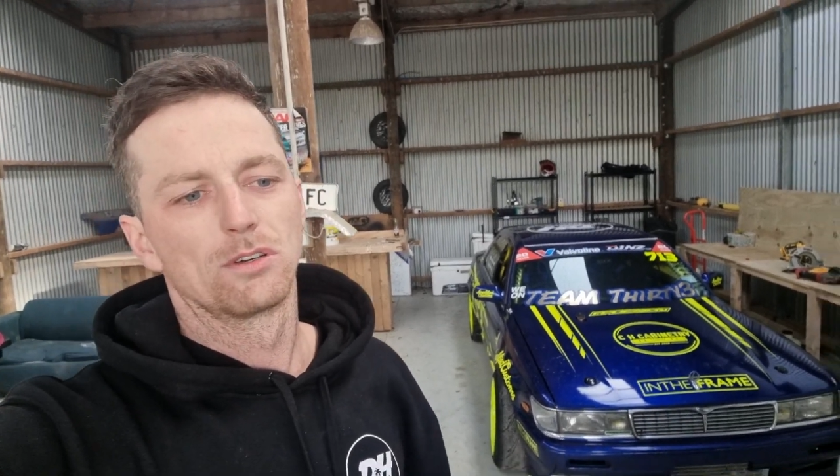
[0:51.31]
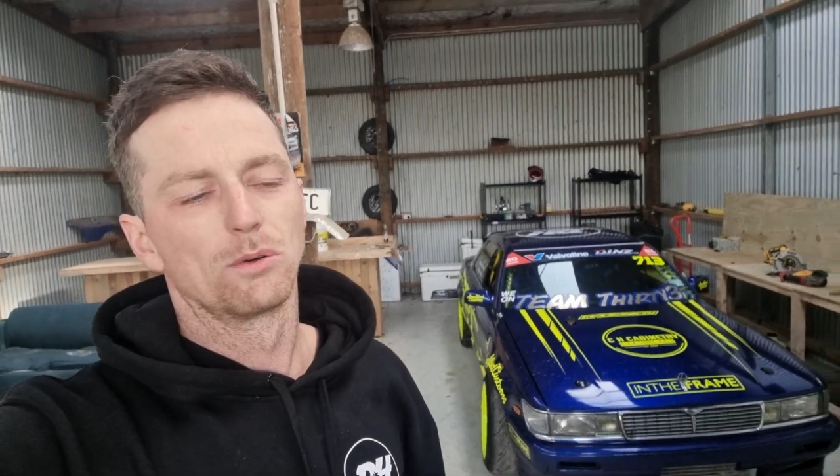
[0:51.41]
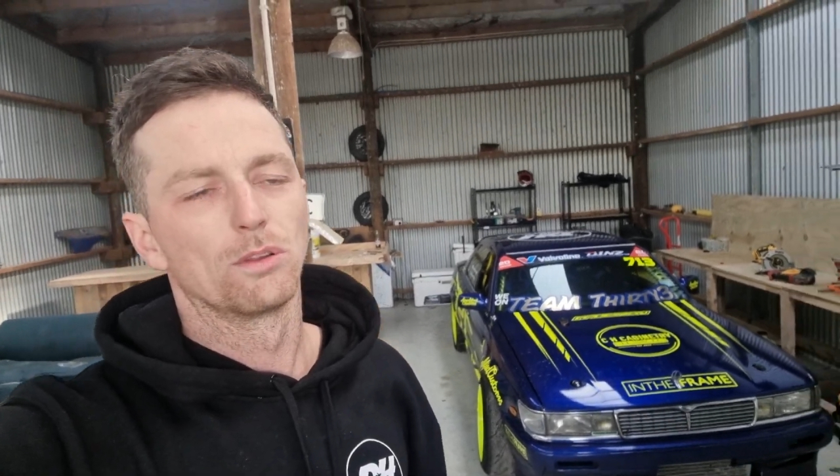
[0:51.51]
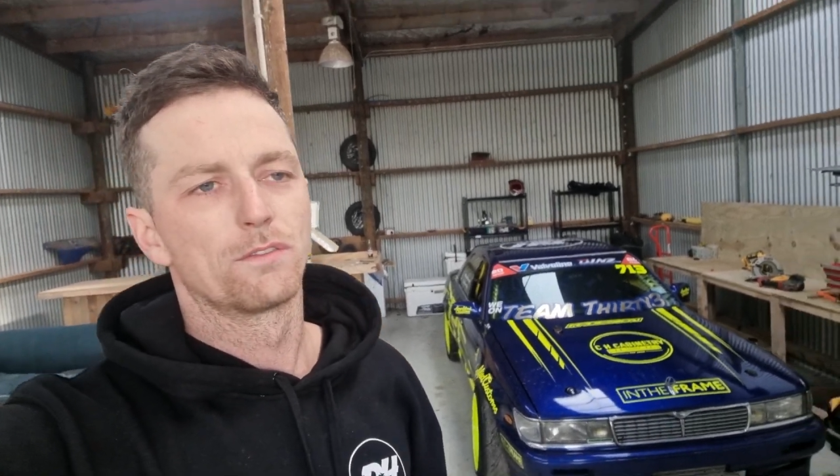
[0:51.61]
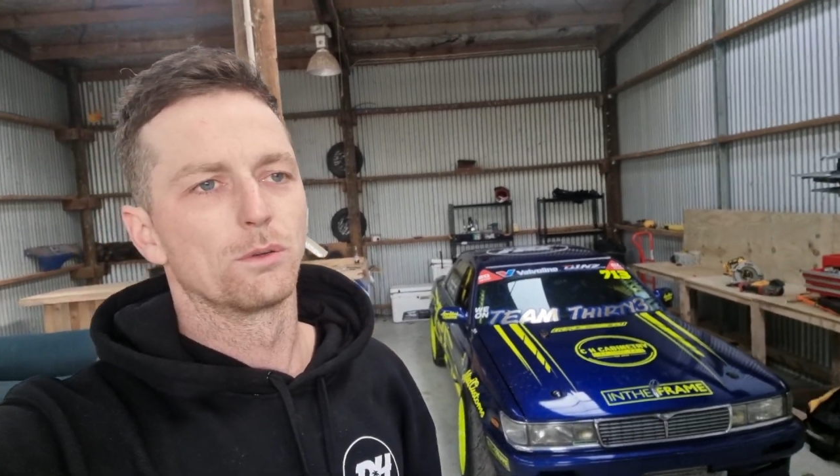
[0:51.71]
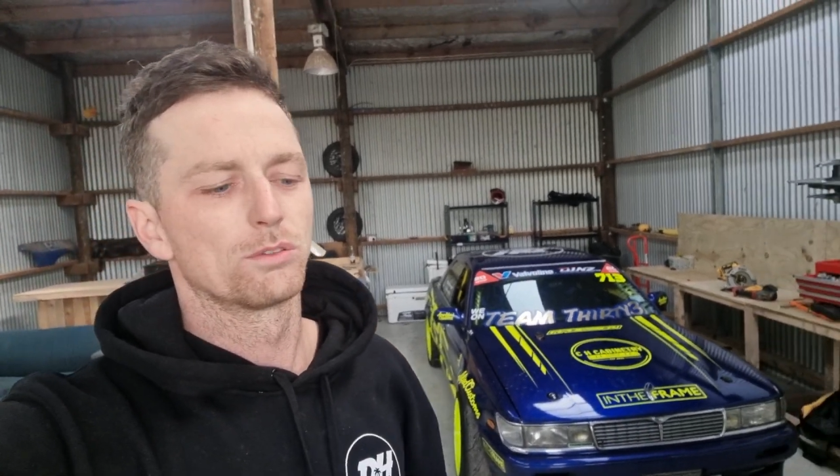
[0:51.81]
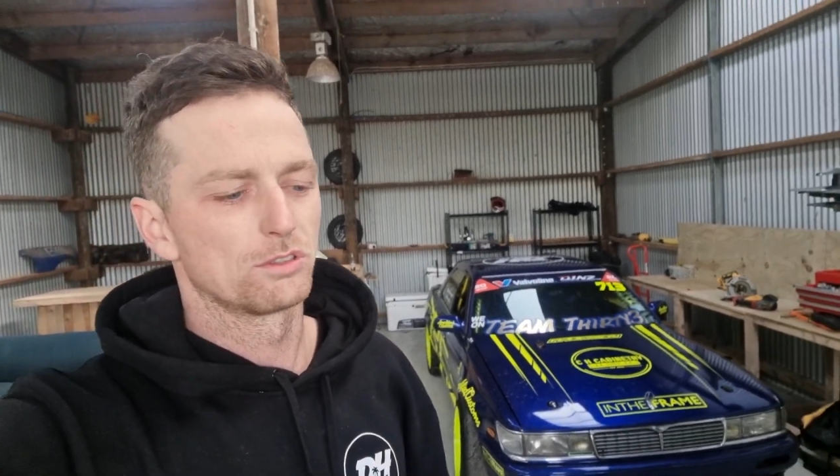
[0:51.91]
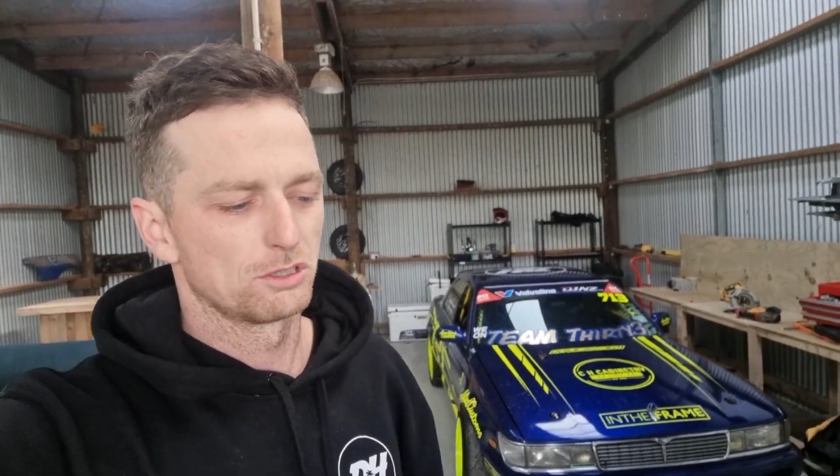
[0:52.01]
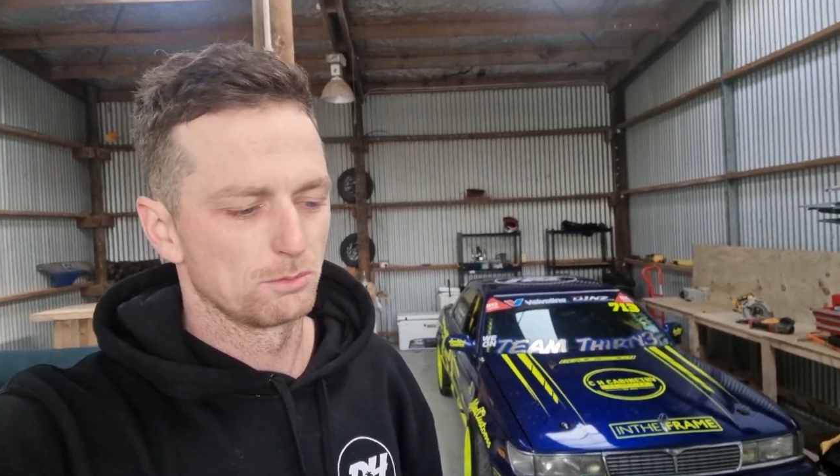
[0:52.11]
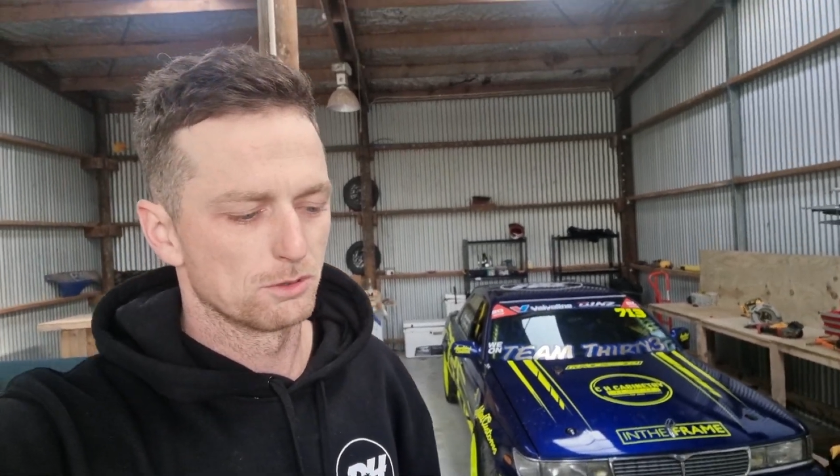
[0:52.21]
All the fuel
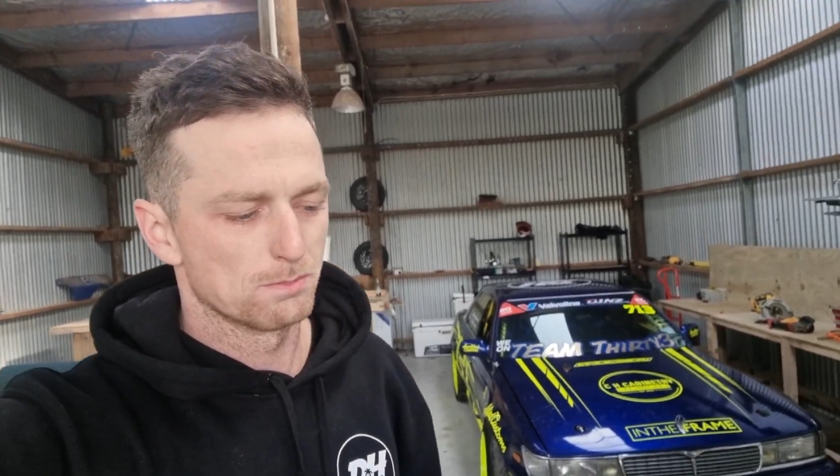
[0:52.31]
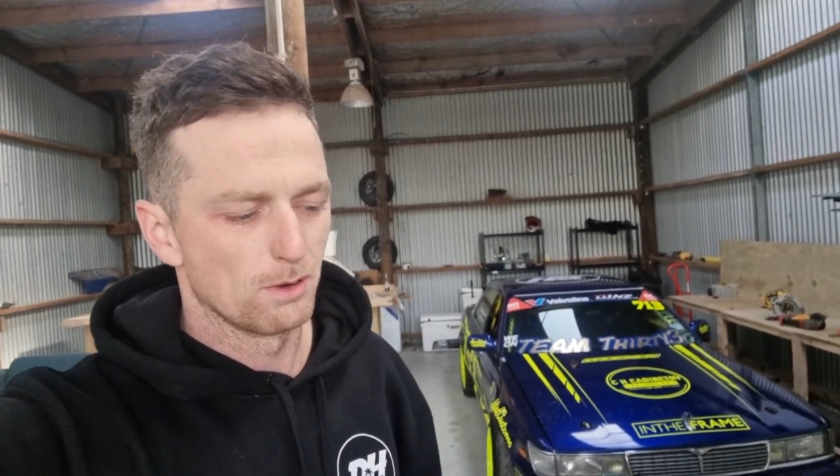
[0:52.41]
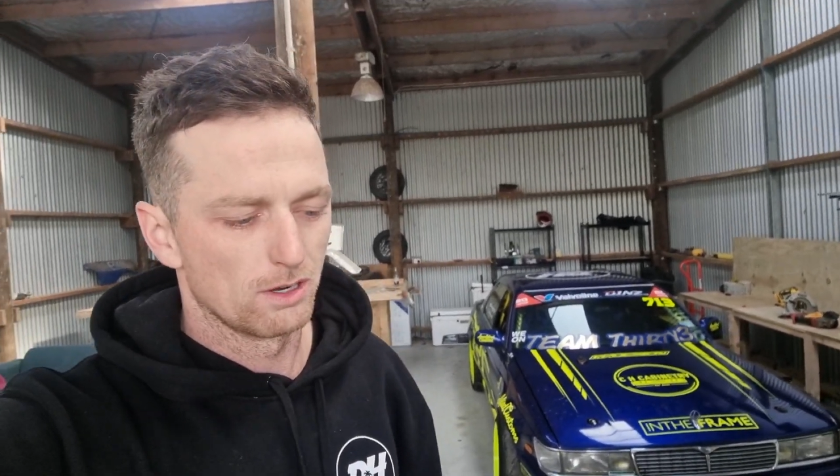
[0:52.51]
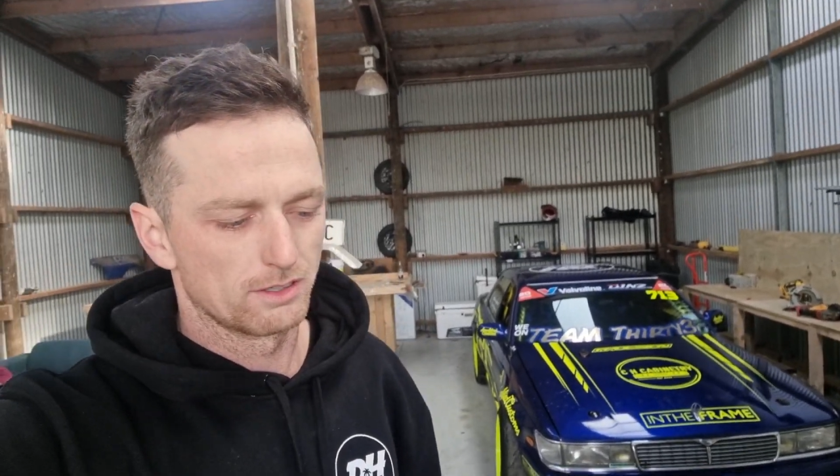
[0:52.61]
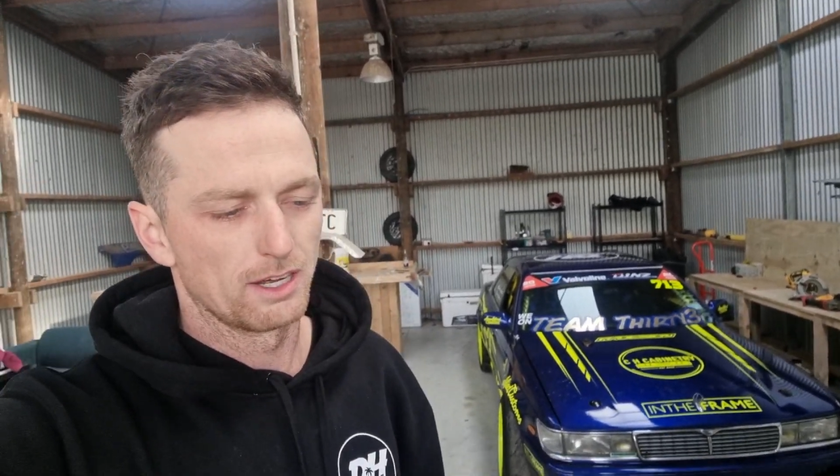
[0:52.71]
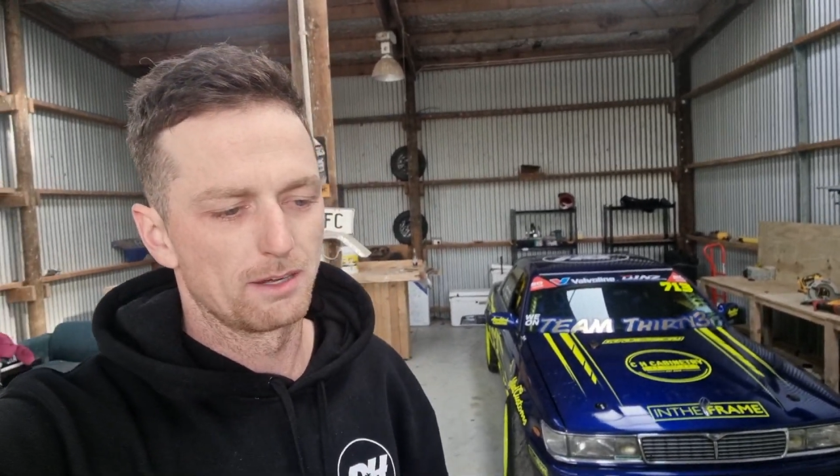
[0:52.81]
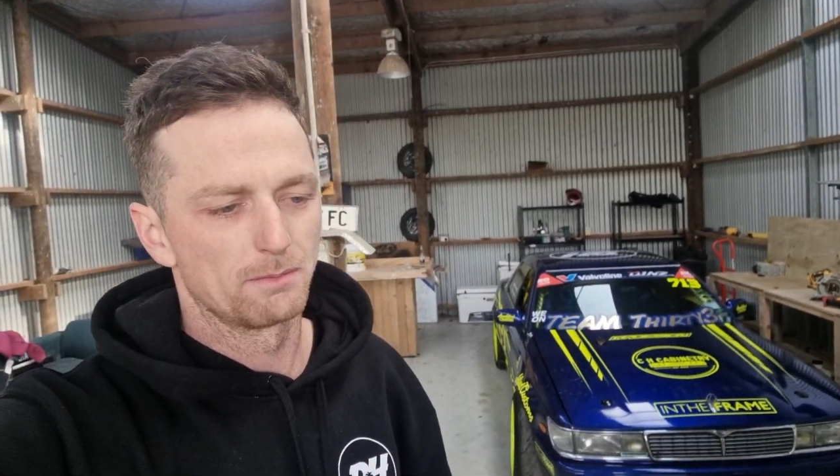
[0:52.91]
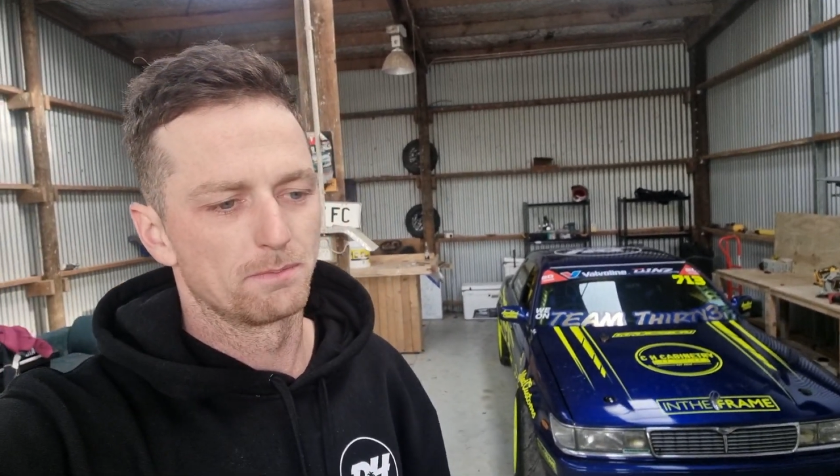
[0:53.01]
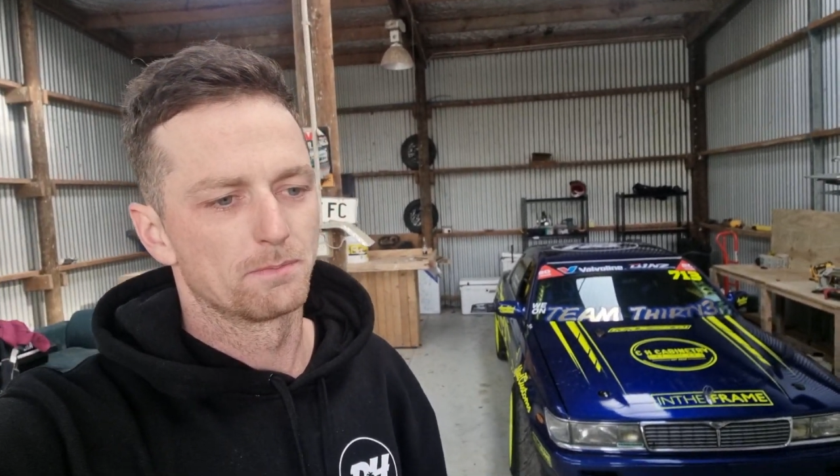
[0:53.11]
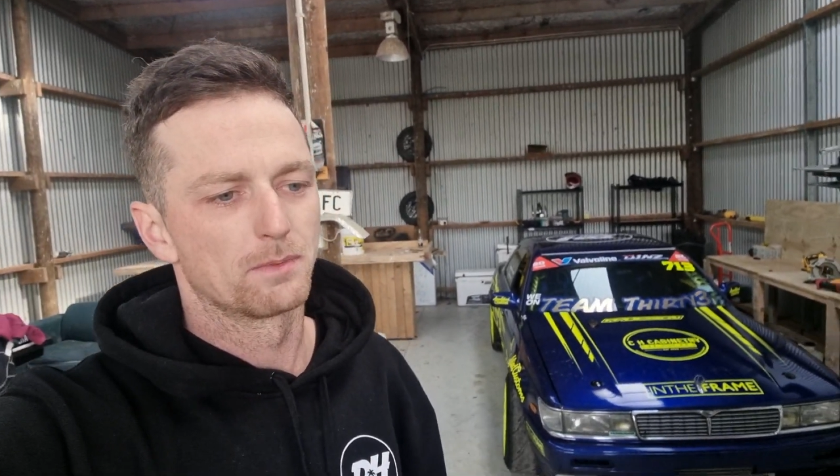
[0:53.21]
system was blocked up.